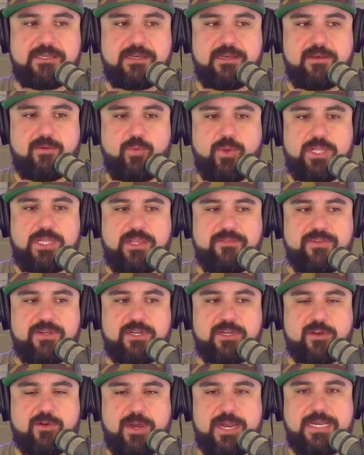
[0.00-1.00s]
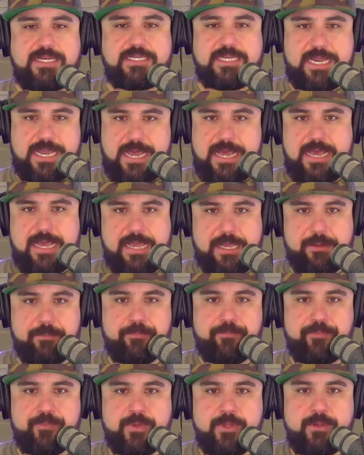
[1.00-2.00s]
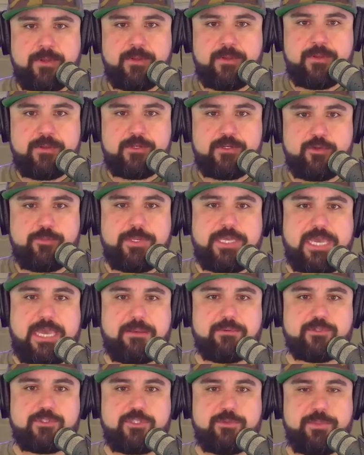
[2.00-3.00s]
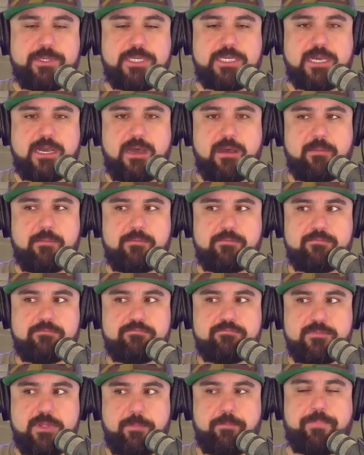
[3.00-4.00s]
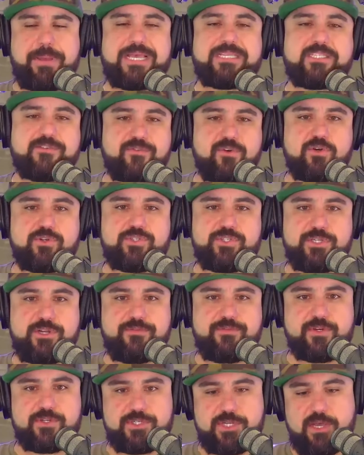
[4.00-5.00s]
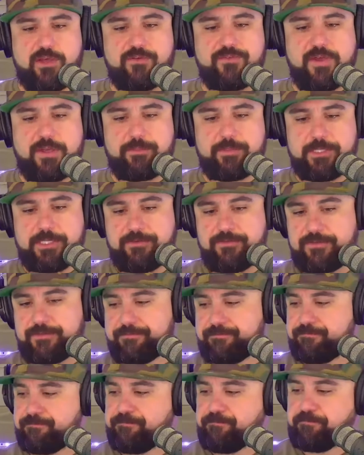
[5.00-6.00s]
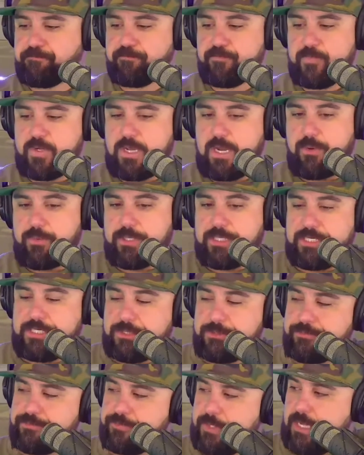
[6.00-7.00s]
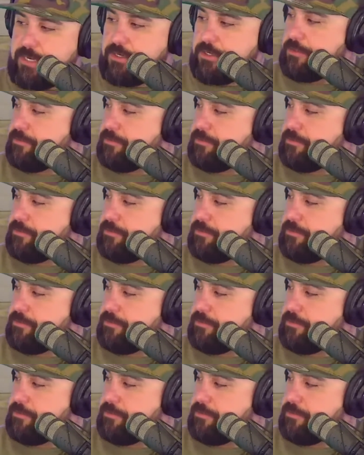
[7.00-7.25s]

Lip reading: we live in a great time to be able to become the best version of yourself, I believe. I really do. I don't